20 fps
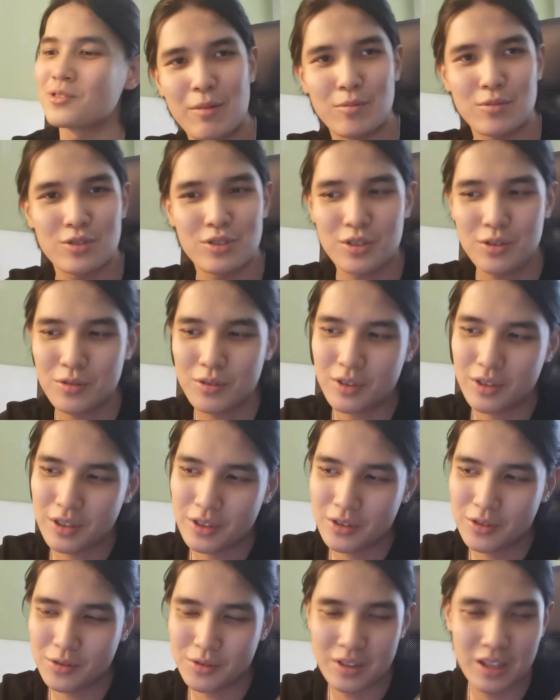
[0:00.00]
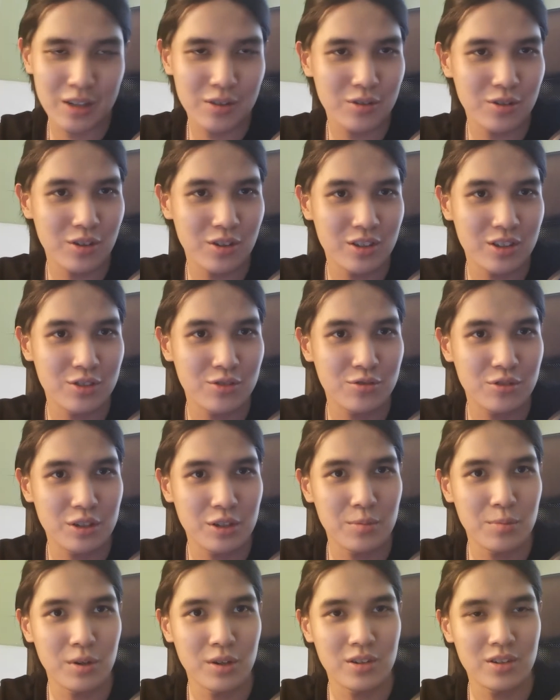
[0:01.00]
I'm still going to download all these
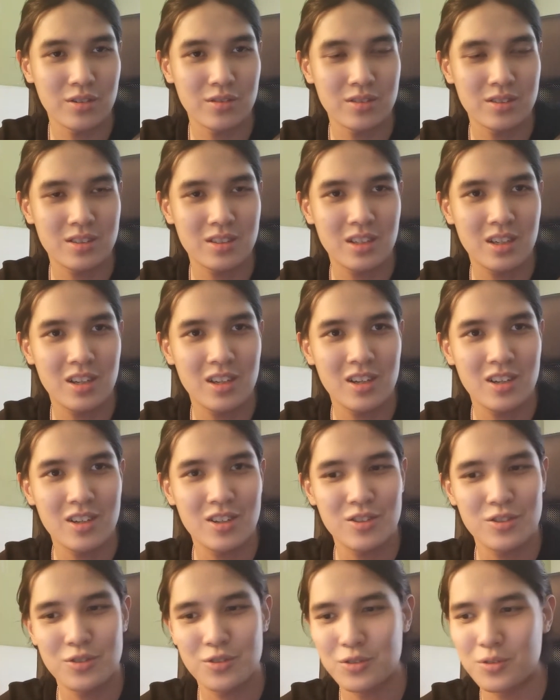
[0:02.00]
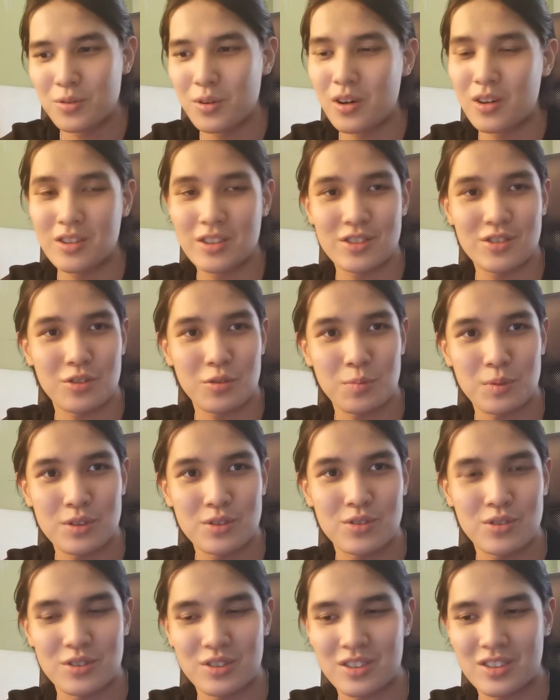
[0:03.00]
3D models through all these open
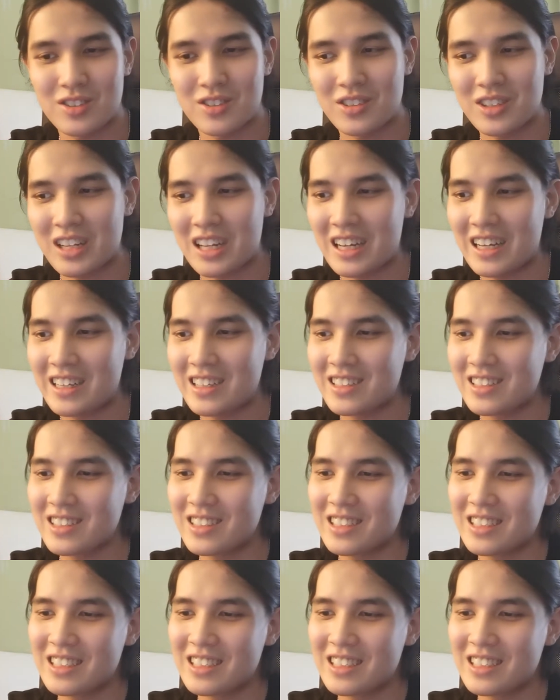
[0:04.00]
sources online